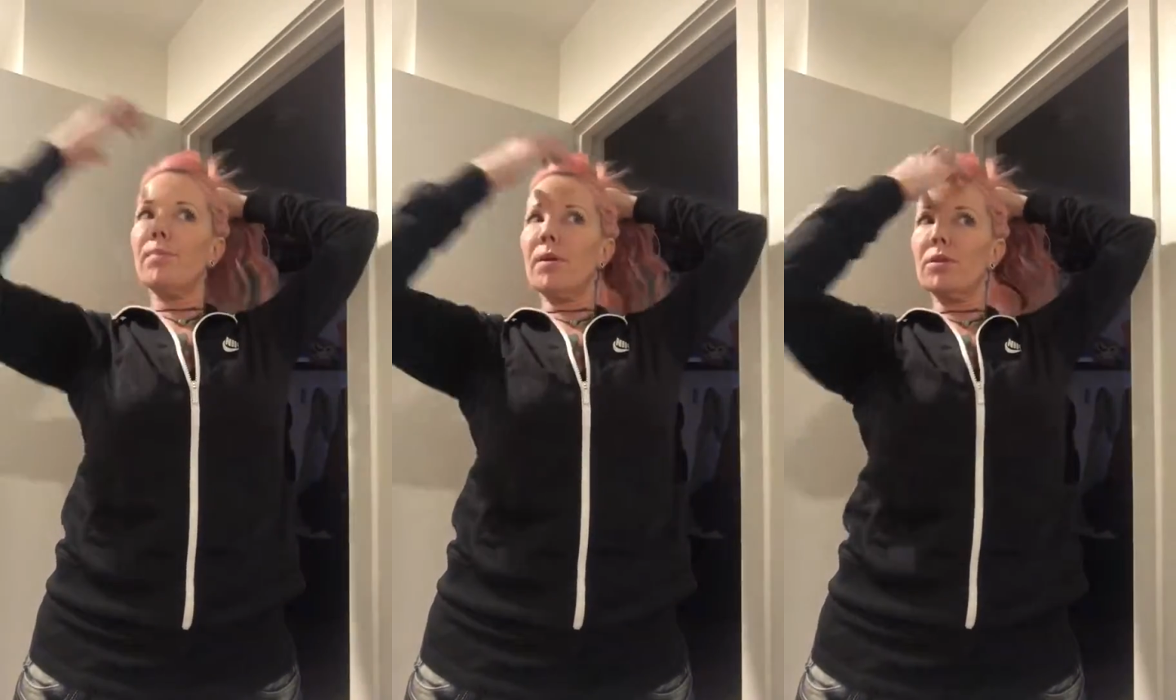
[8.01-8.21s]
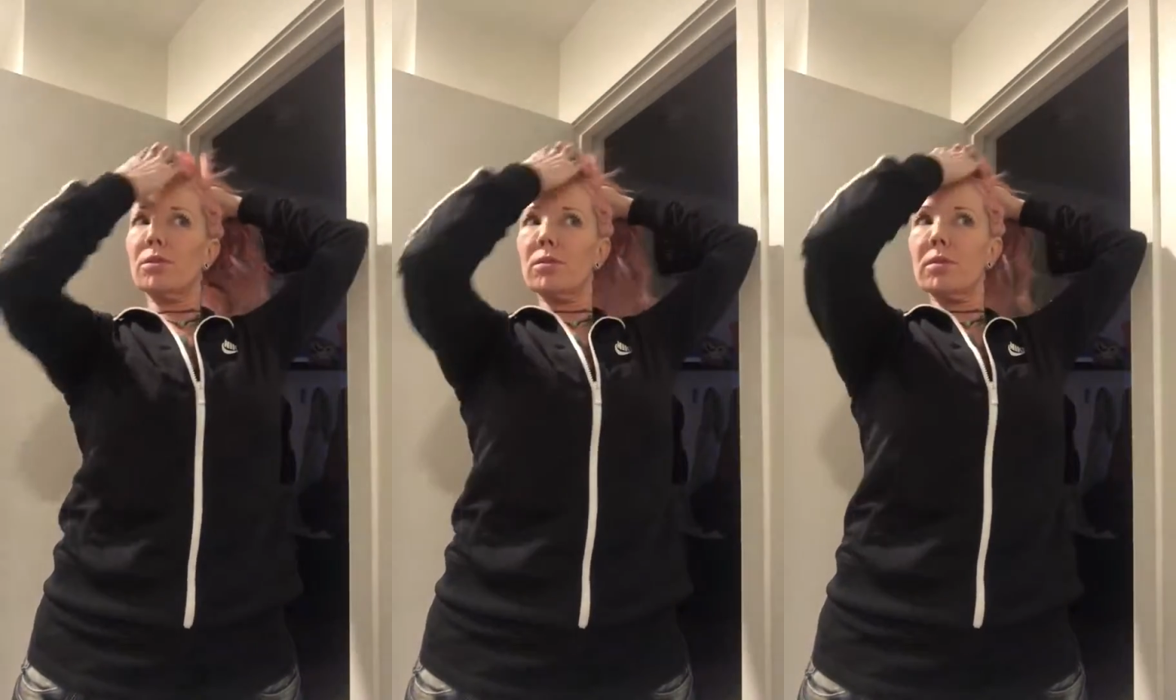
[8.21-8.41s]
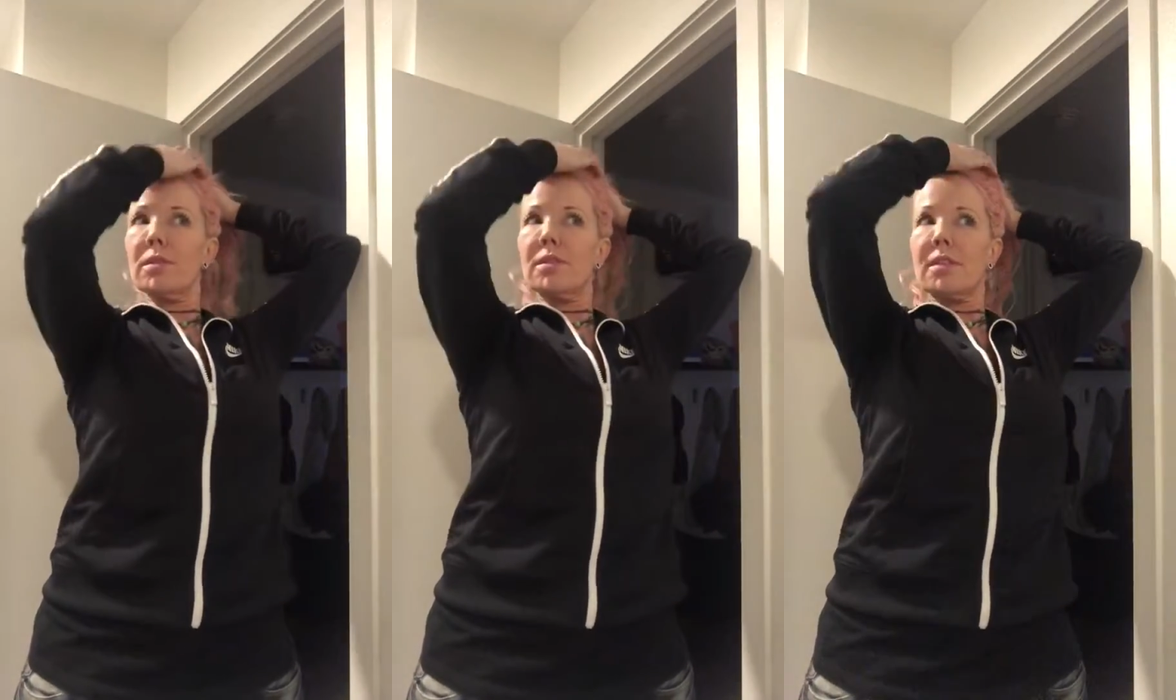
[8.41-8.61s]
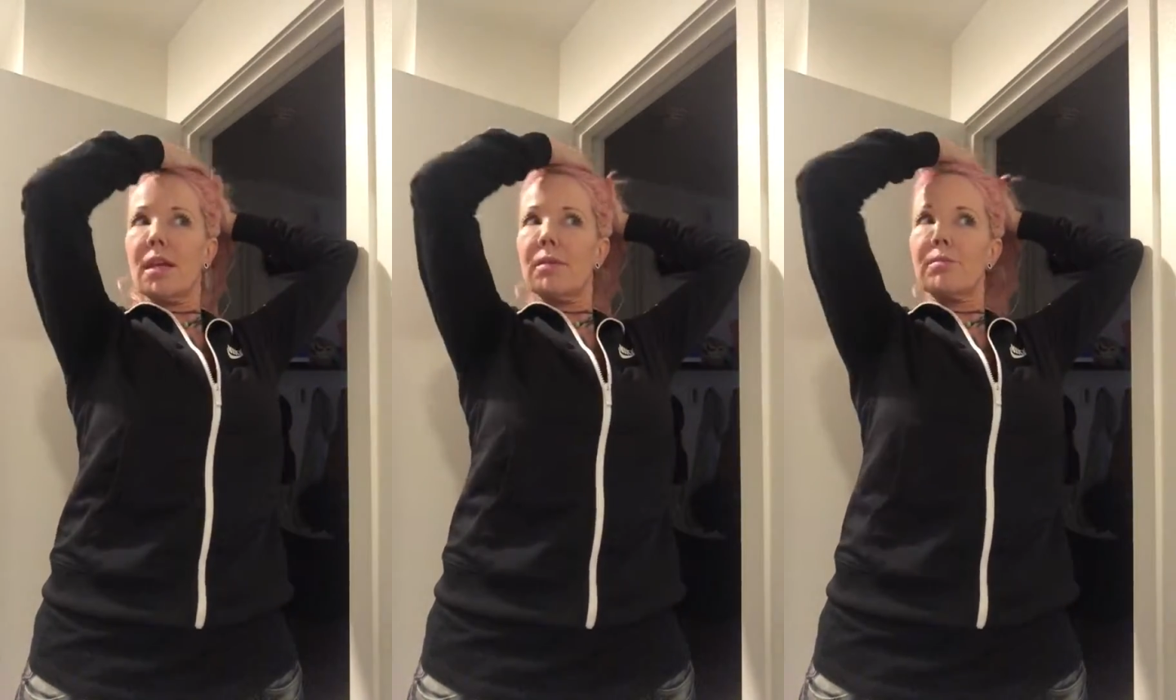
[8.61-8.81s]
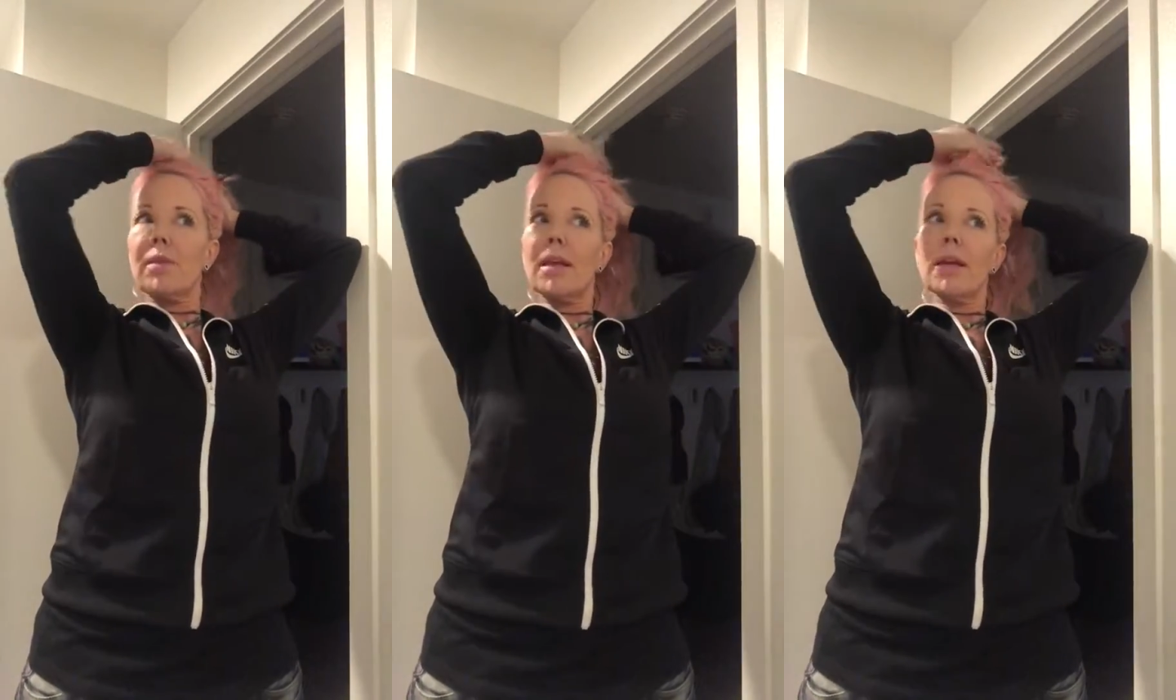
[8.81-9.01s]
on doing the
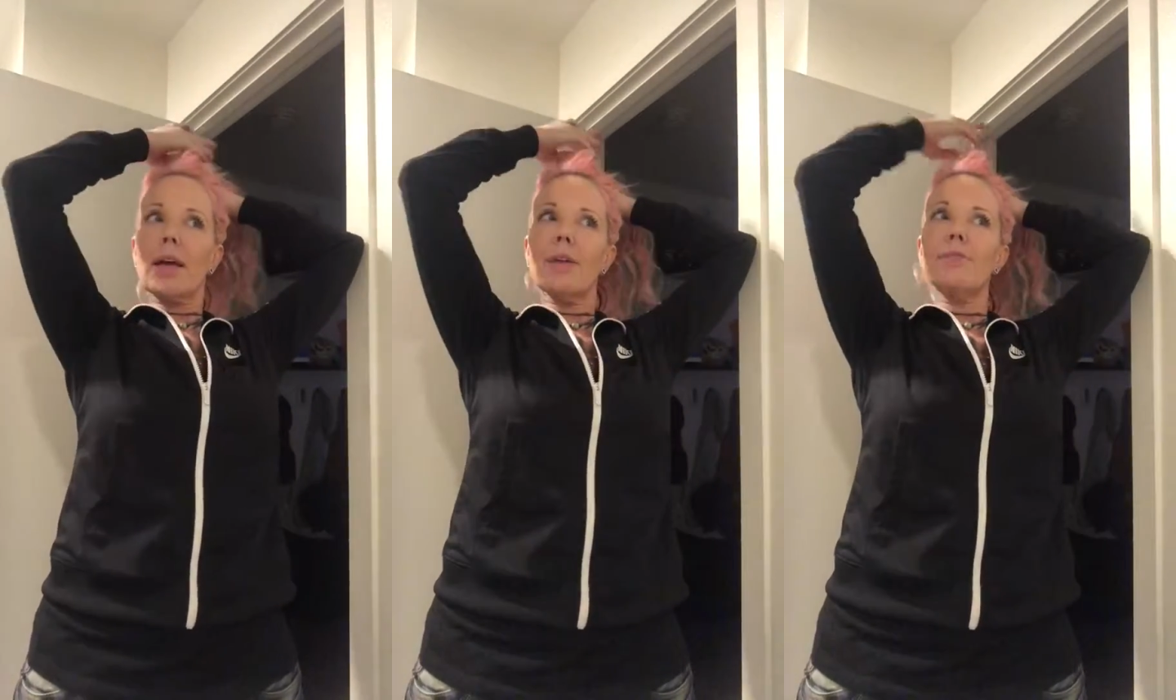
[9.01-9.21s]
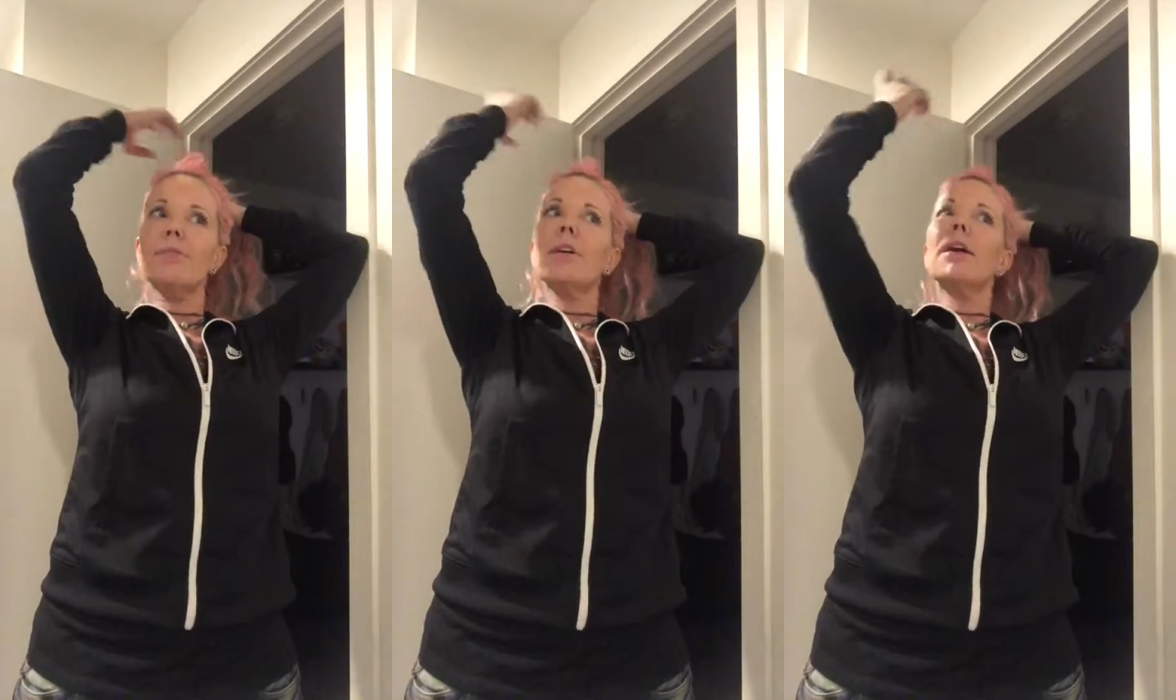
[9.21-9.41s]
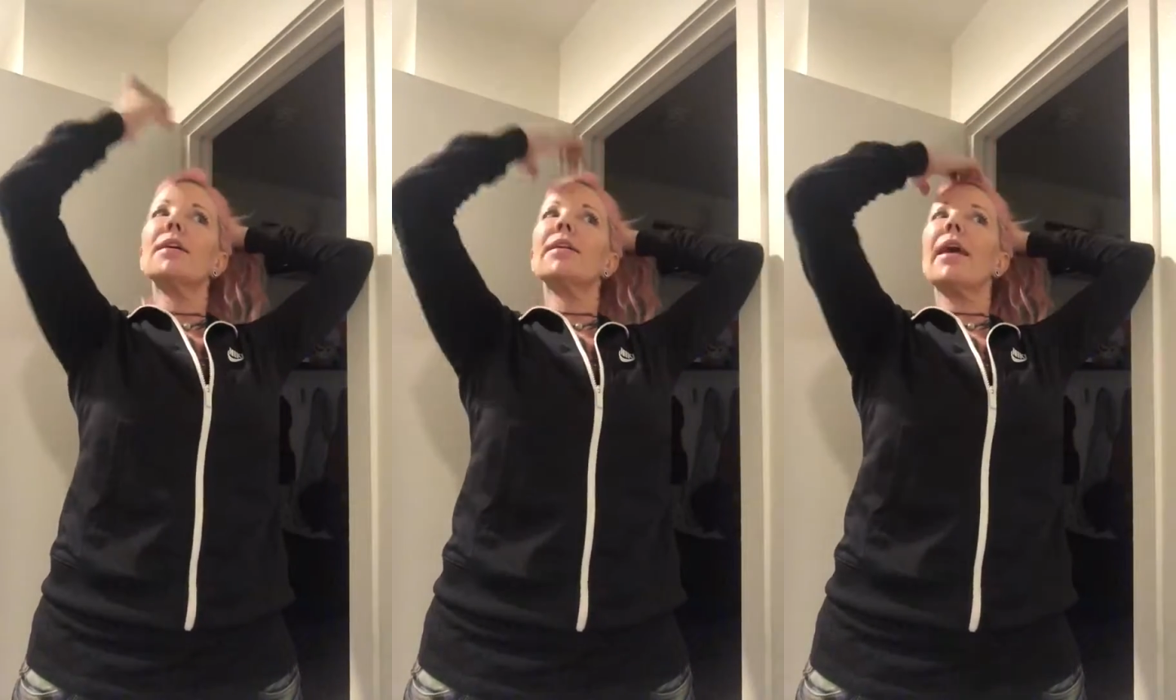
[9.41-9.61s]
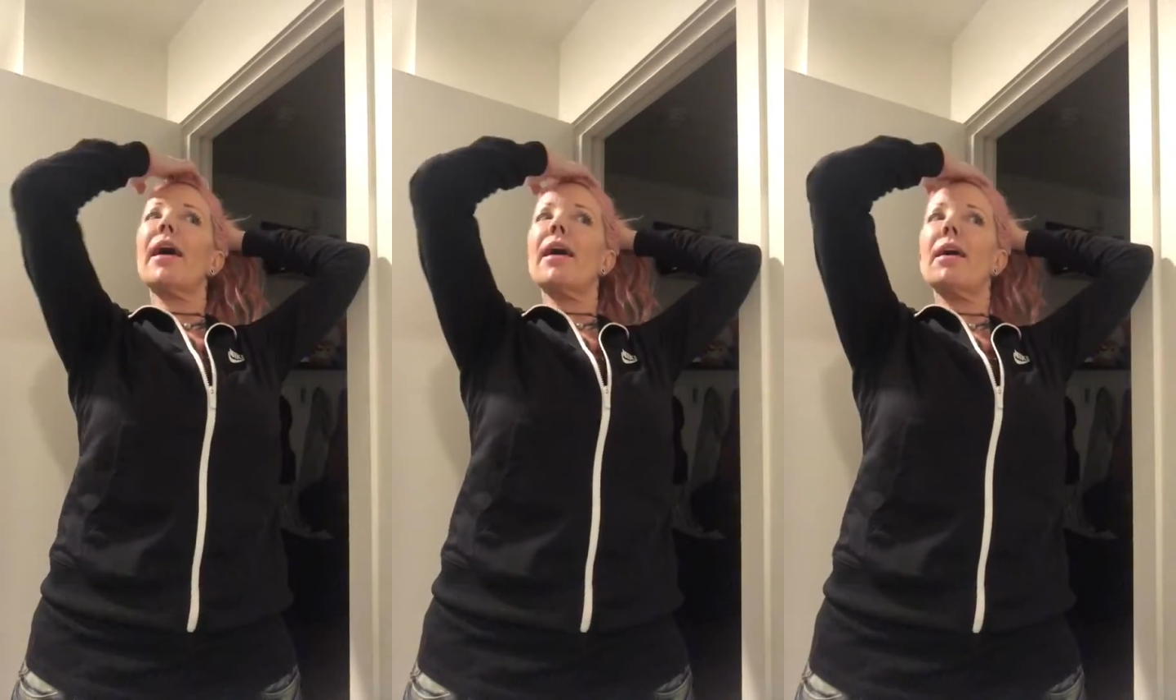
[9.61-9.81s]
same thing I've done